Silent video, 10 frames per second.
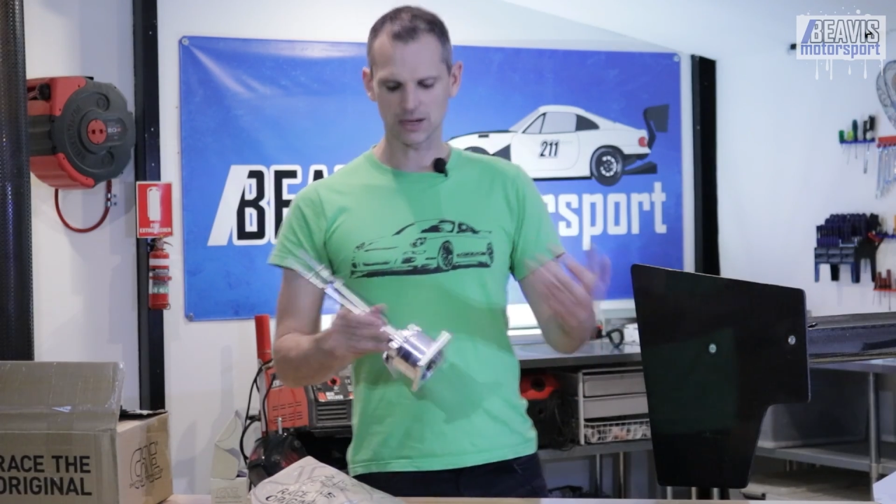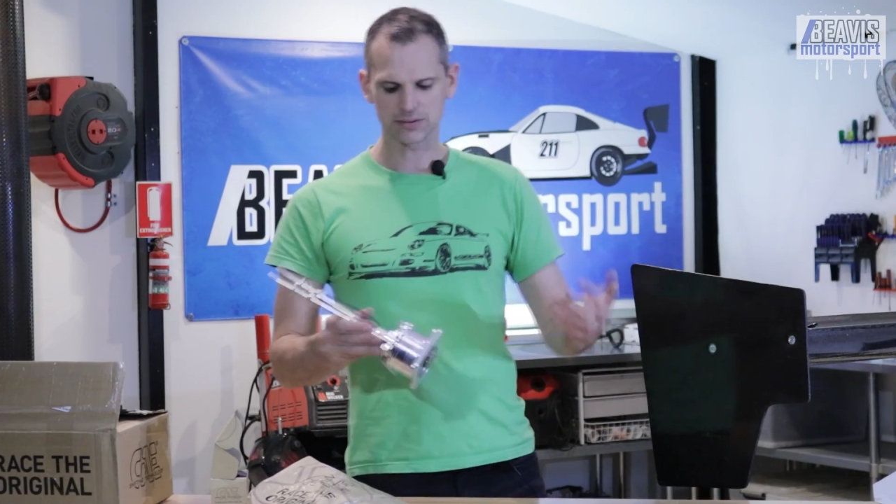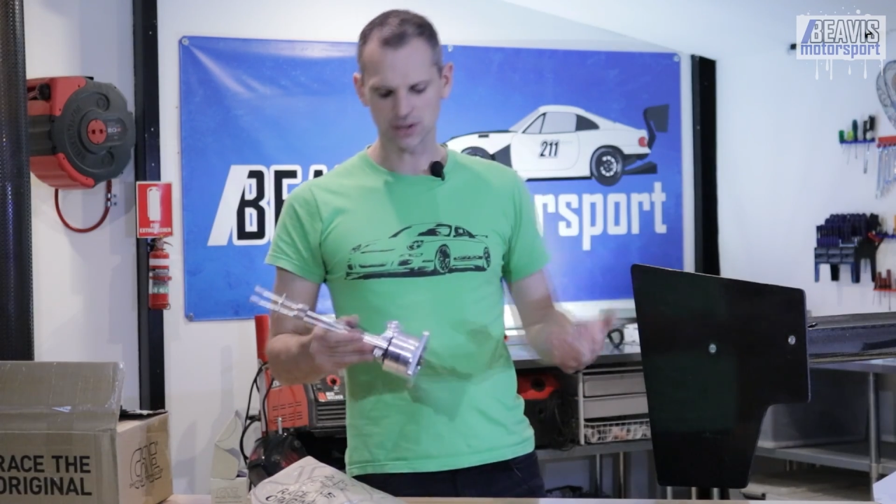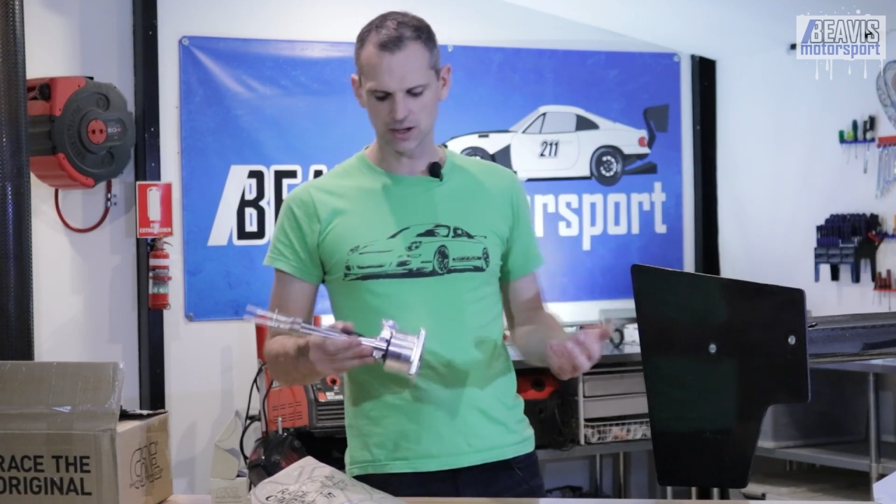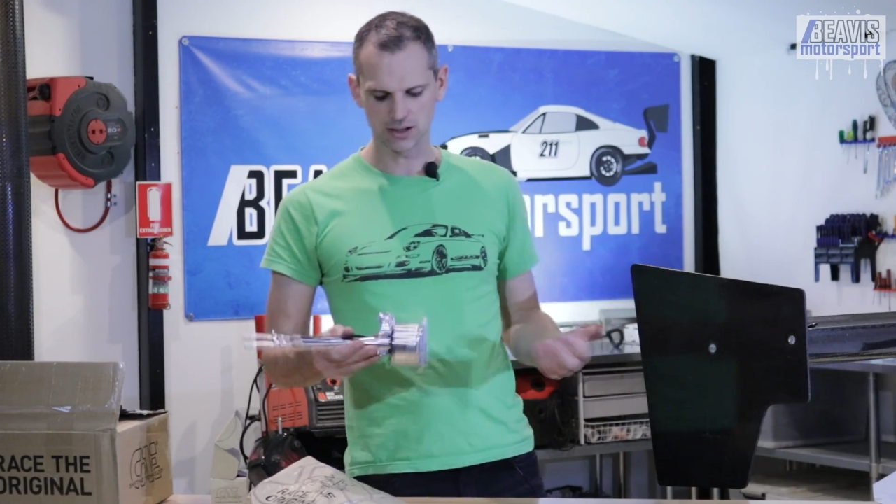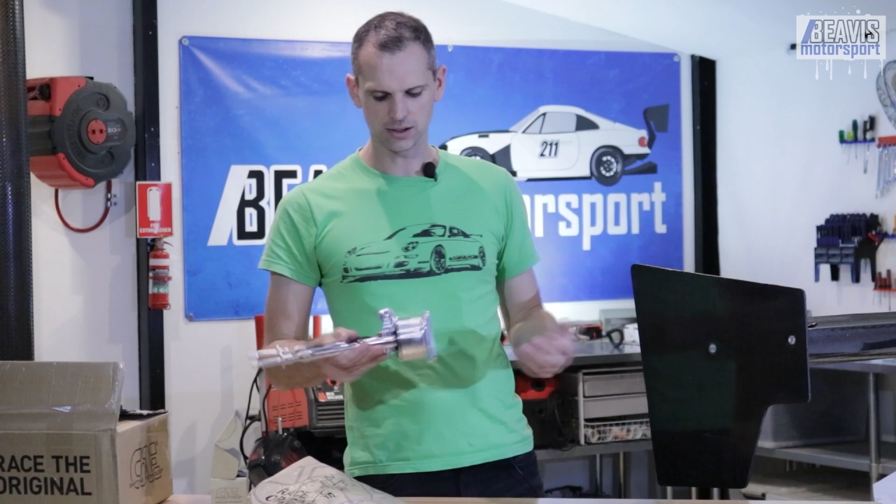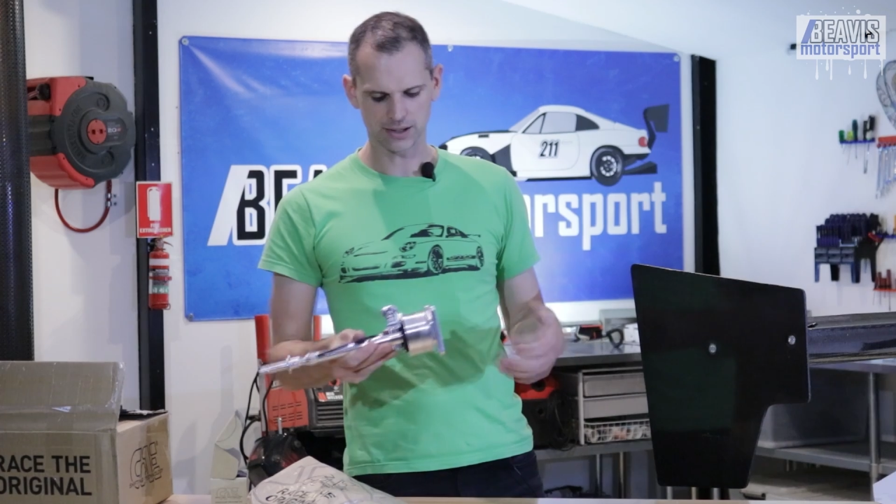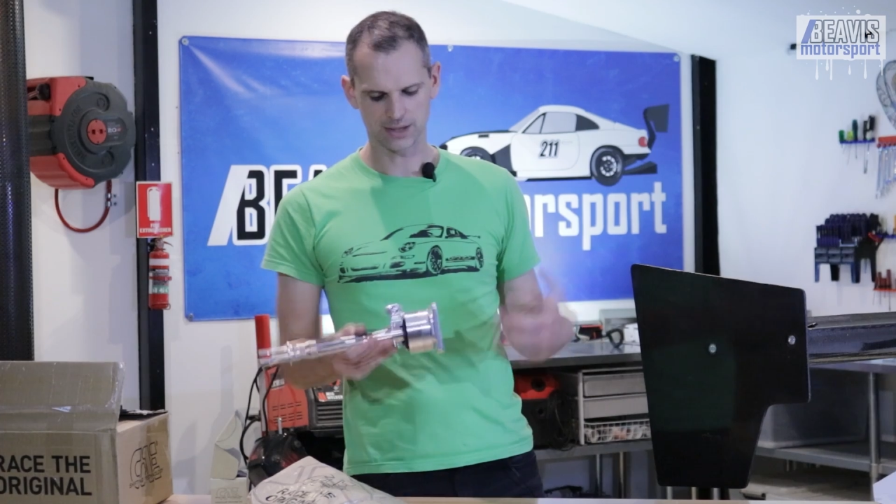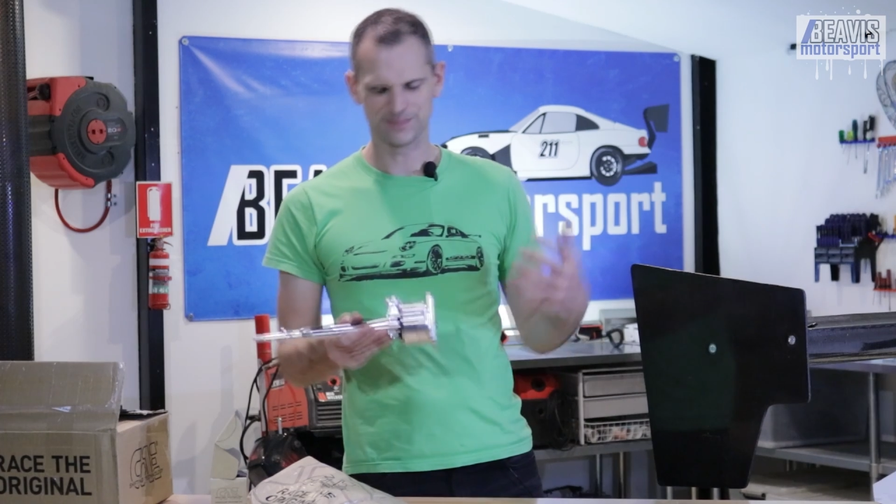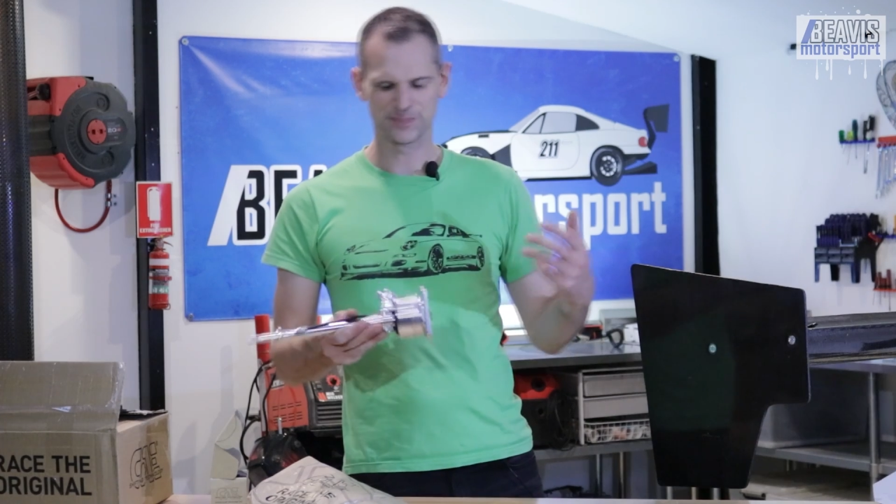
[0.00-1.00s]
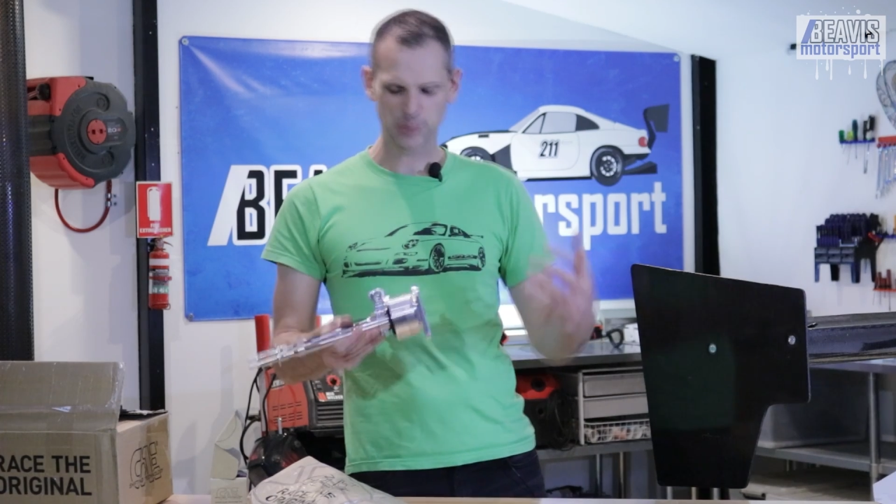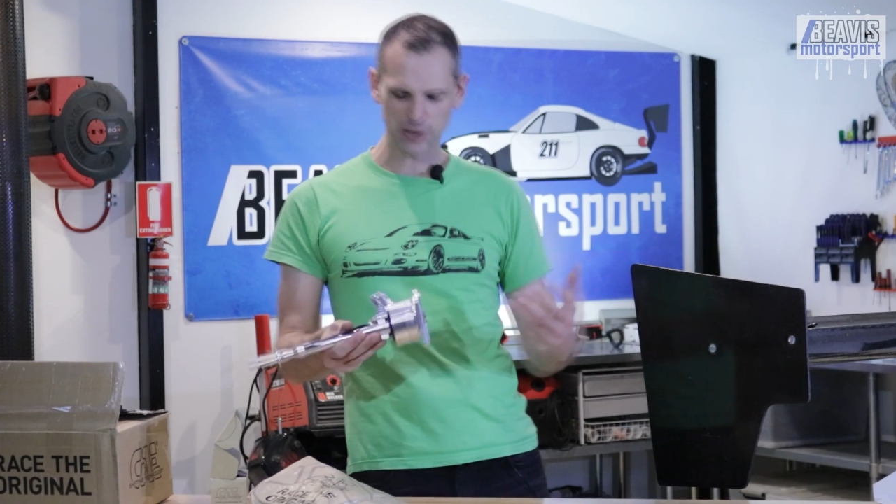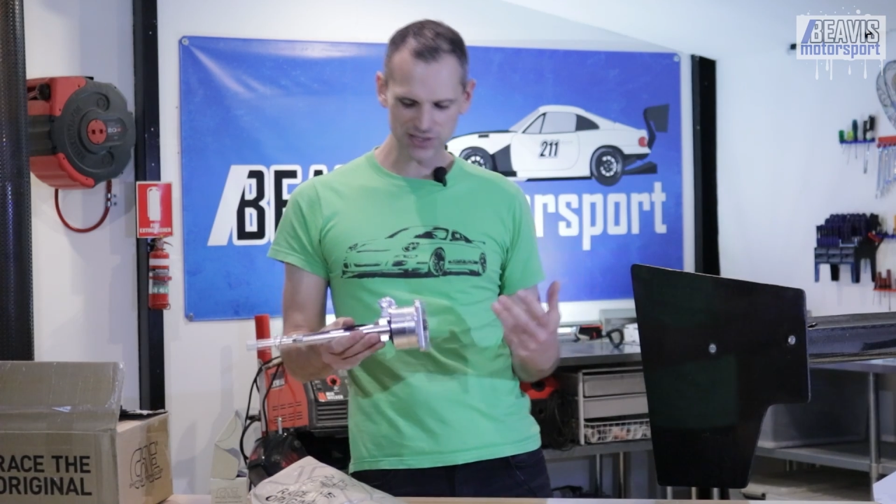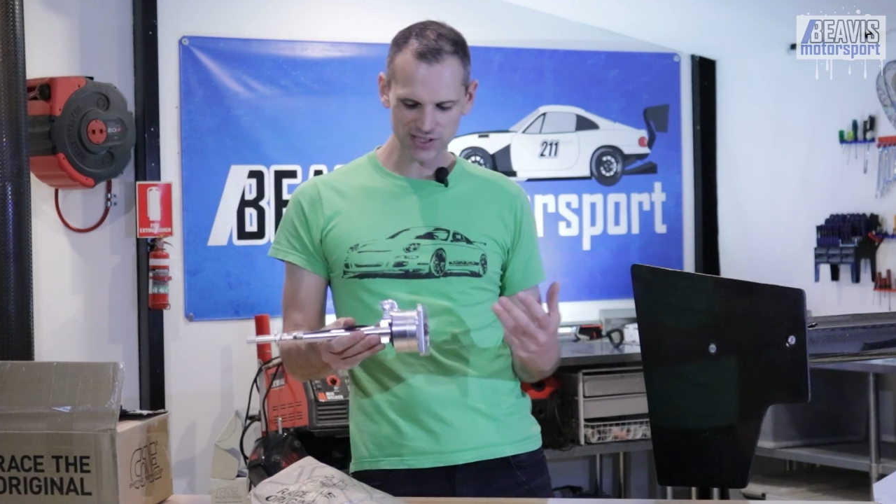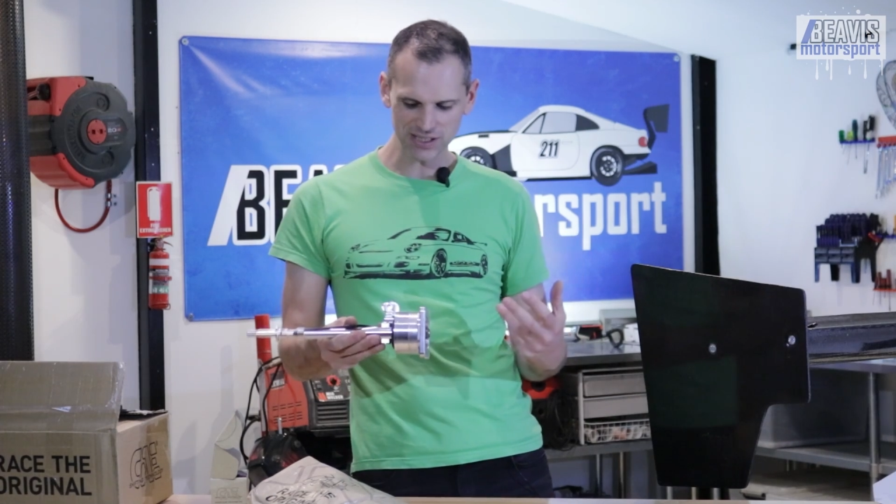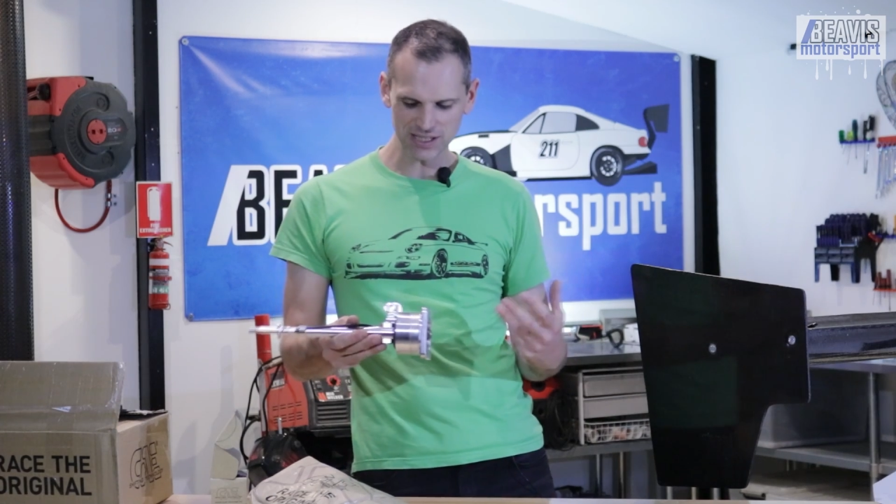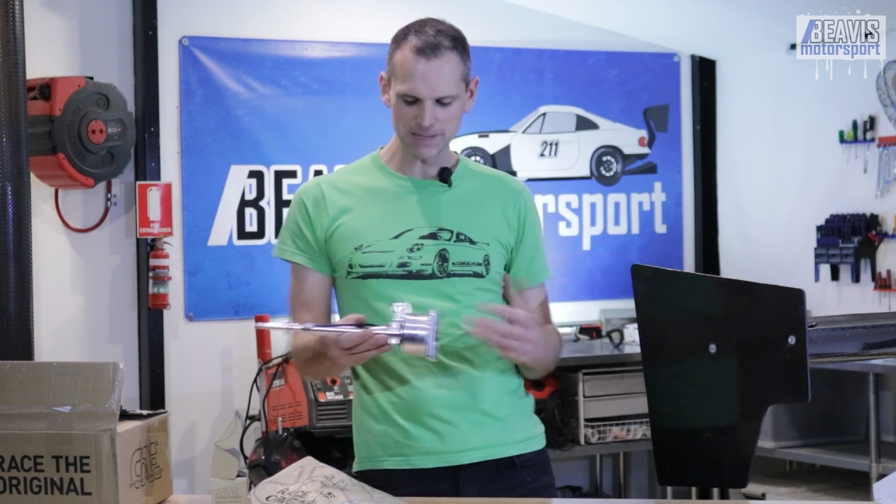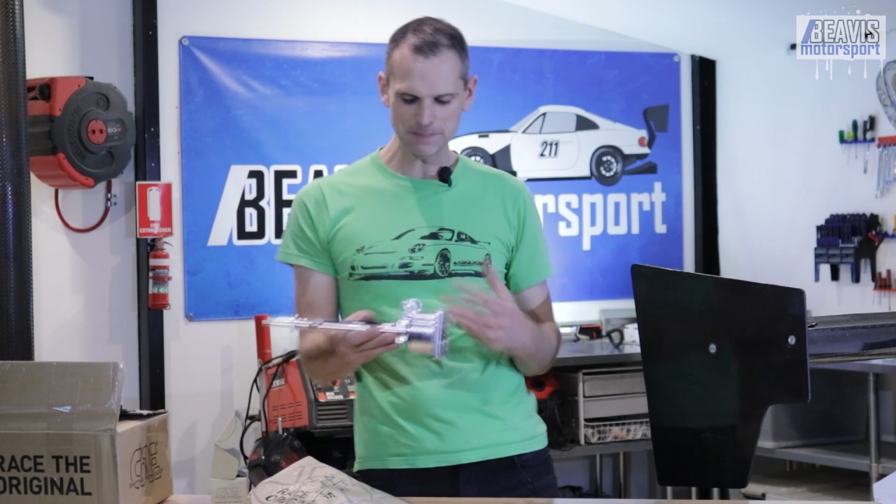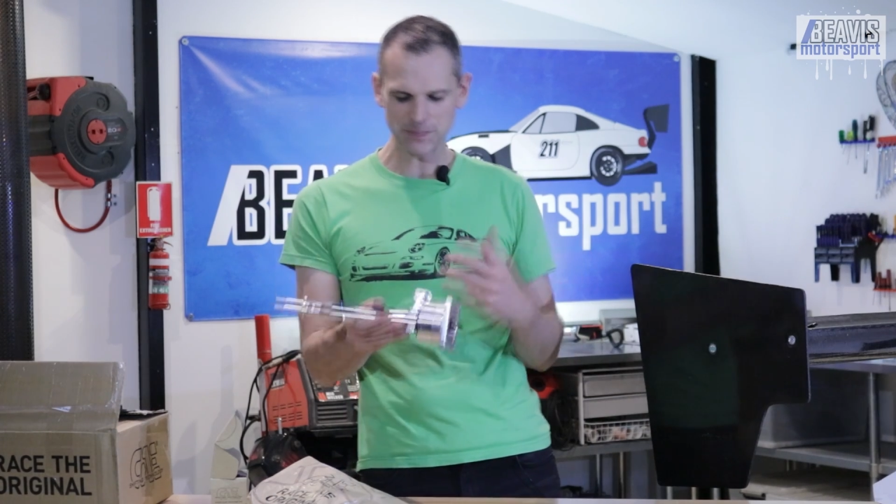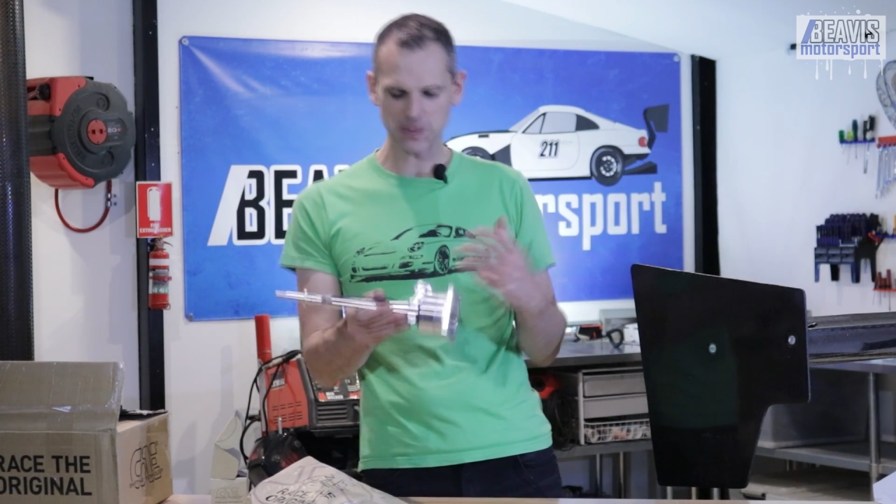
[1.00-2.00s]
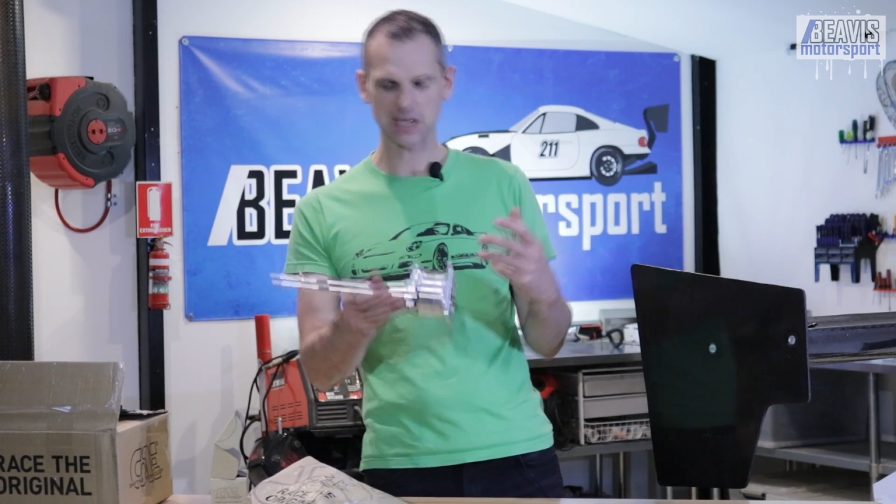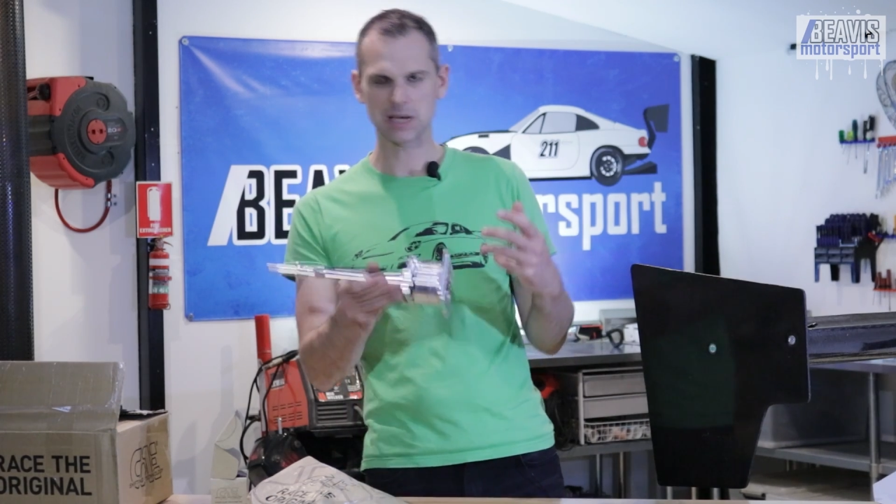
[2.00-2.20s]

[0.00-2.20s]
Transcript: You have to kind of like it. Personally,